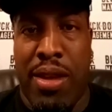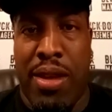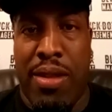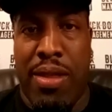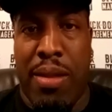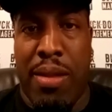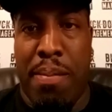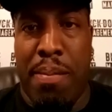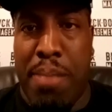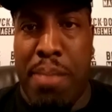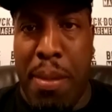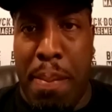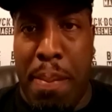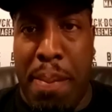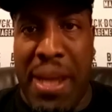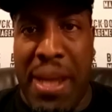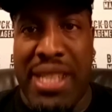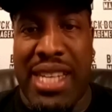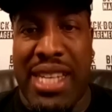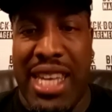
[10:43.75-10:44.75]
the
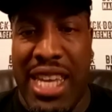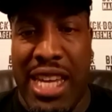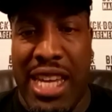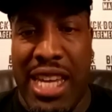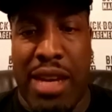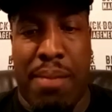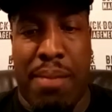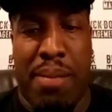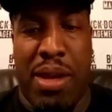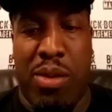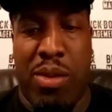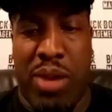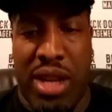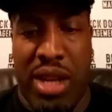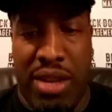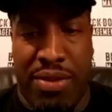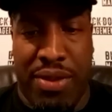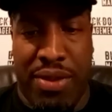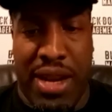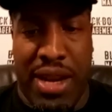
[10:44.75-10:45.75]
best he can be when
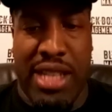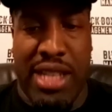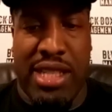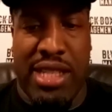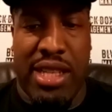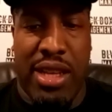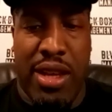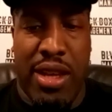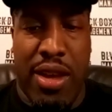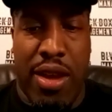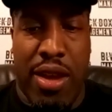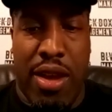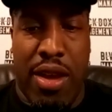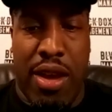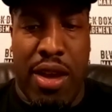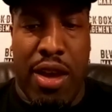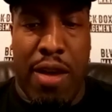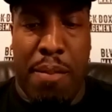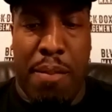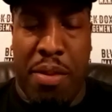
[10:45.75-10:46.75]
he fights
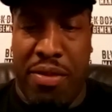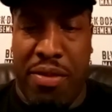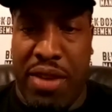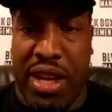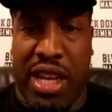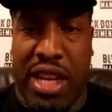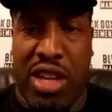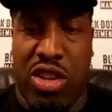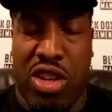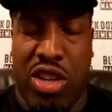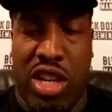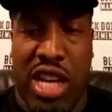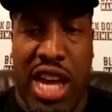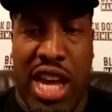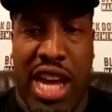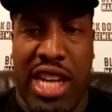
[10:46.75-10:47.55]
Povetkin on the night.